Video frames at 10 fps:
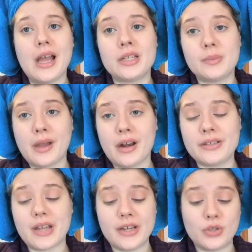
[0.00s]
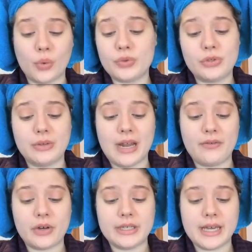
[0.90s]
And to be honest, I don't do it
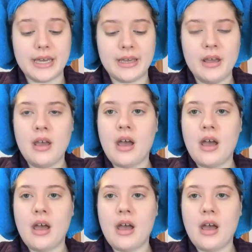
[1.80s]
every day,